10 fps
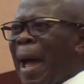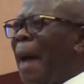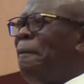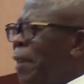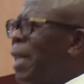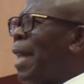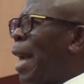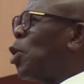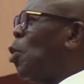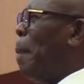I think
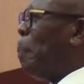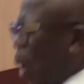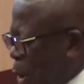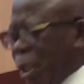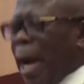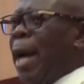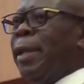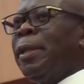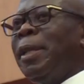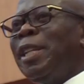that to
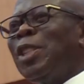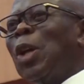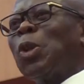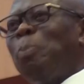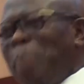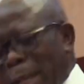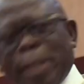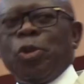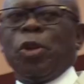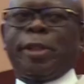apologize is not to
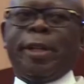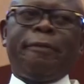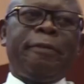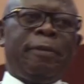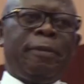belittle yourself.